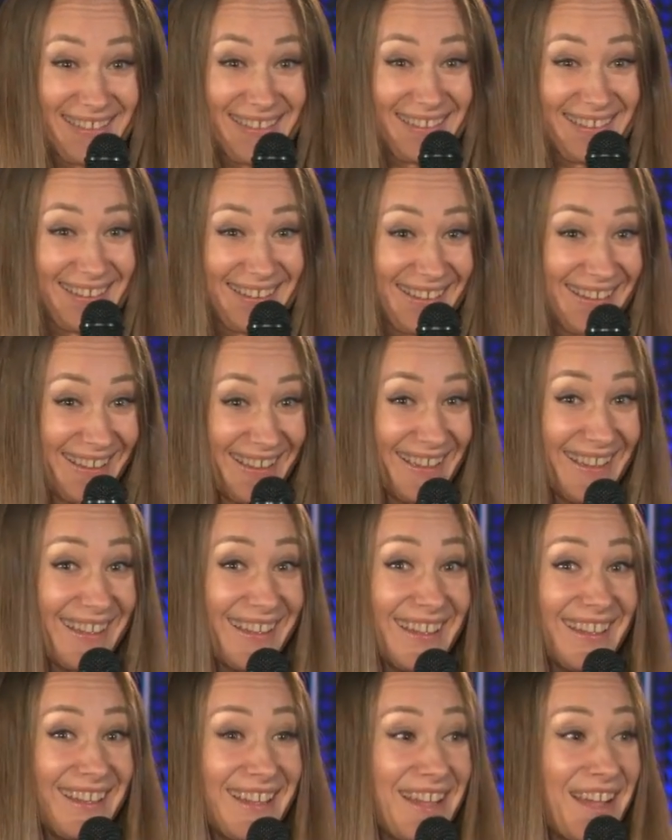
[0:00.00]
And
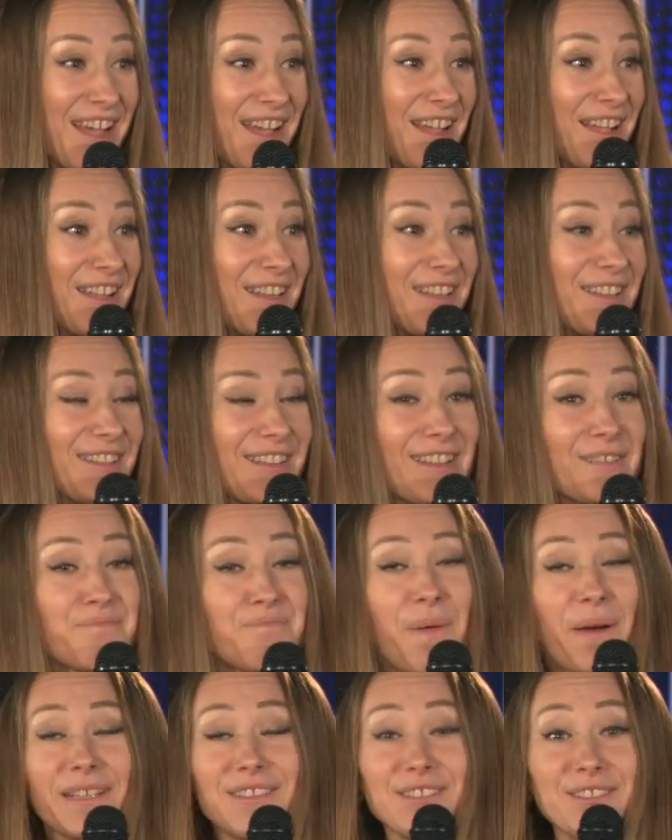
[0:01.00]
if there is some
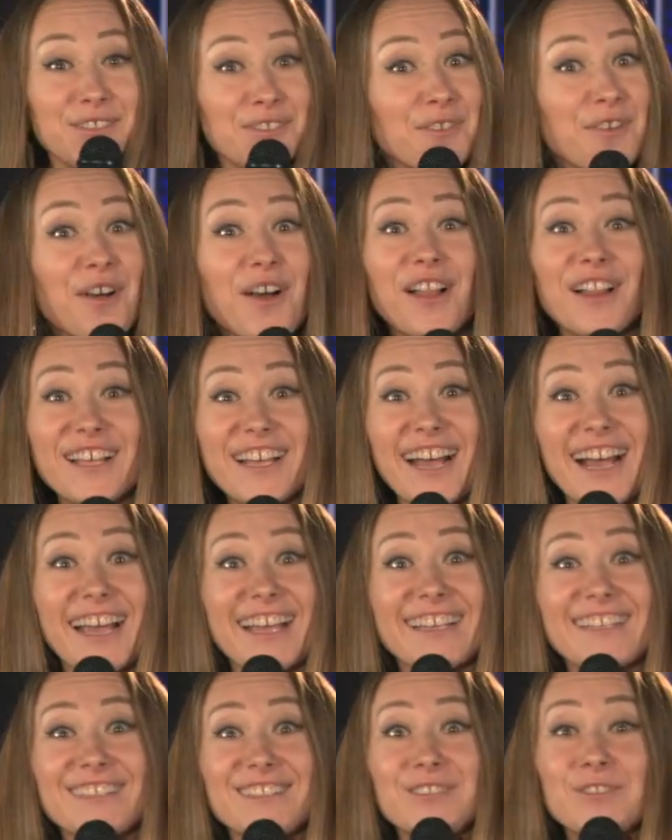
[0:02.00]
meat at
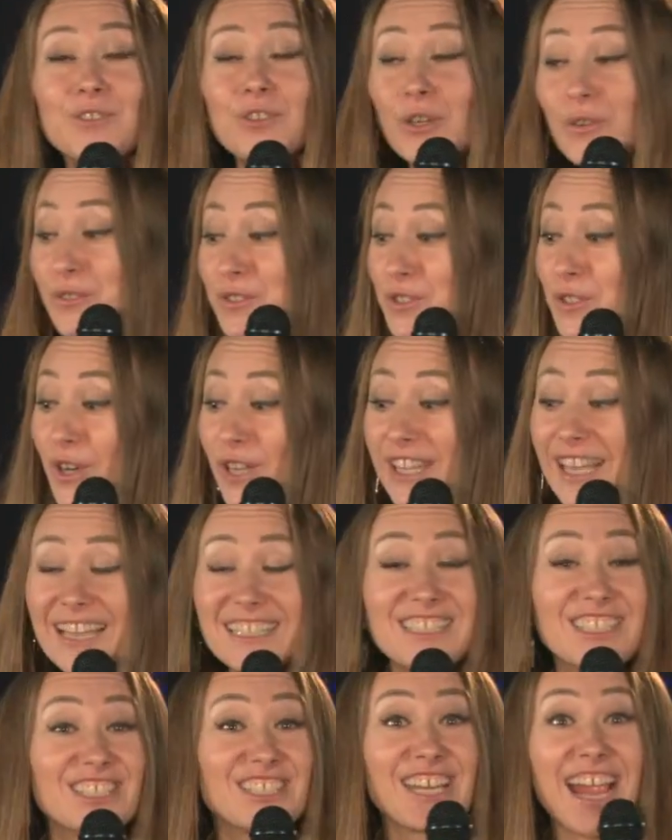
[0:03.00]
home
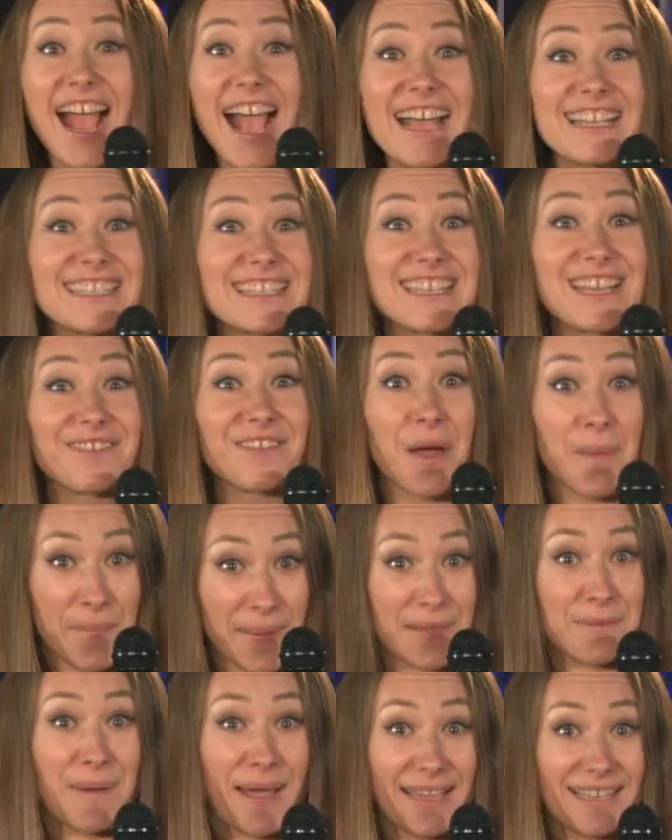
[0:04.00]
under
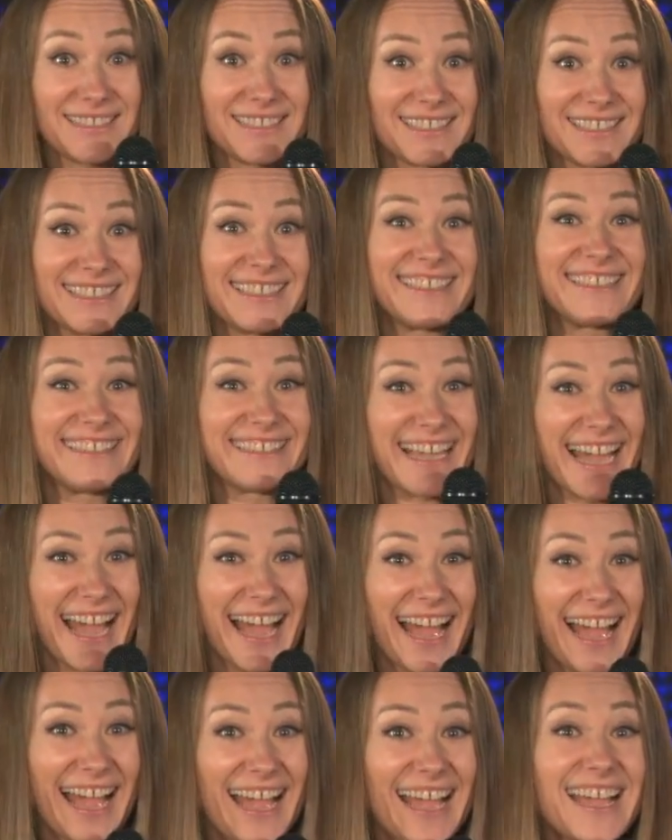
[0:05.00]
the Christmas tree,
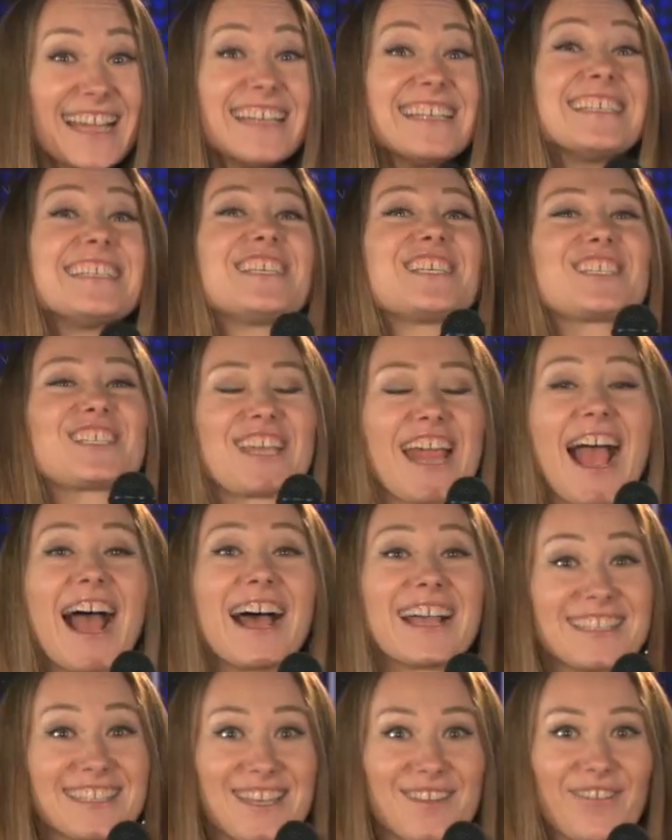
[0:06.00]
I'm
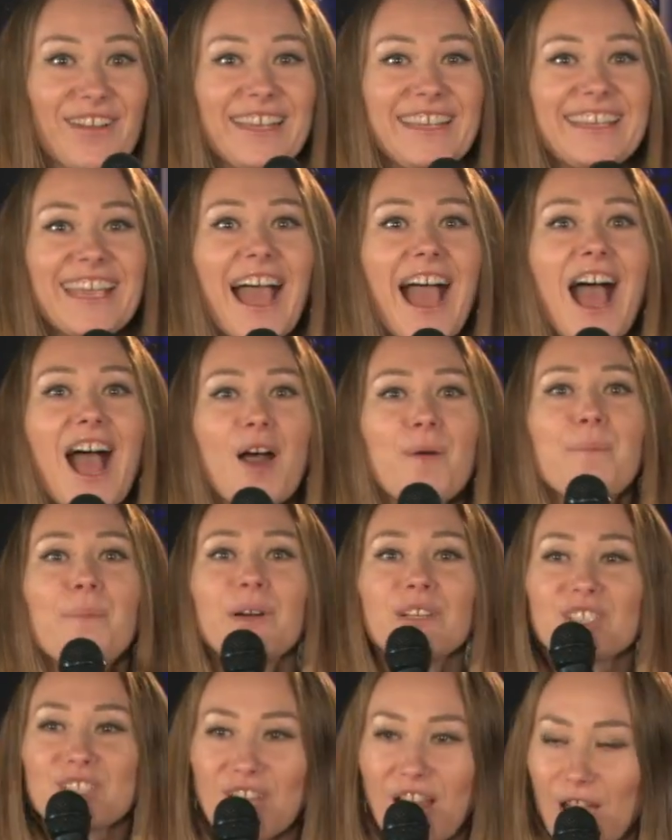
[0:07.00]
so
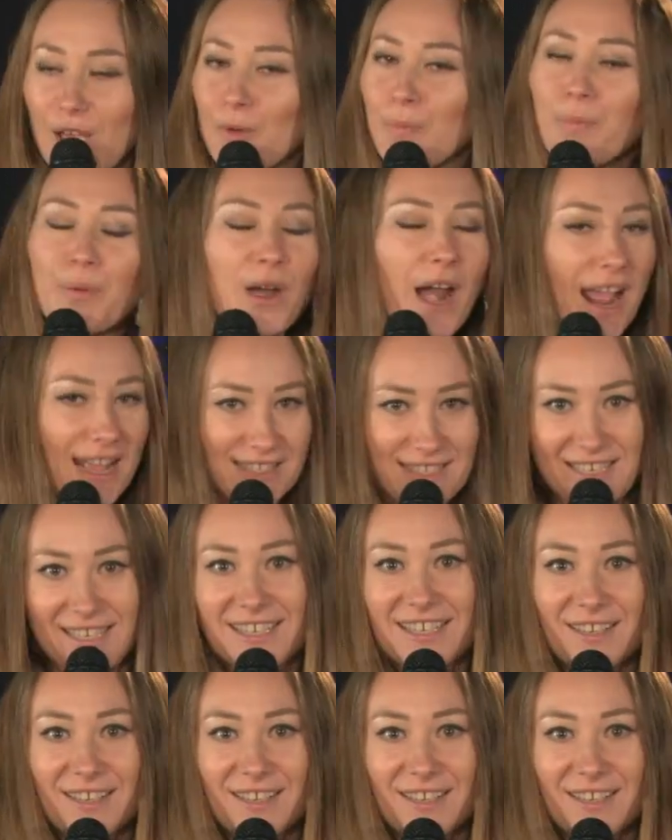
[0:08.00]
joyful and happy.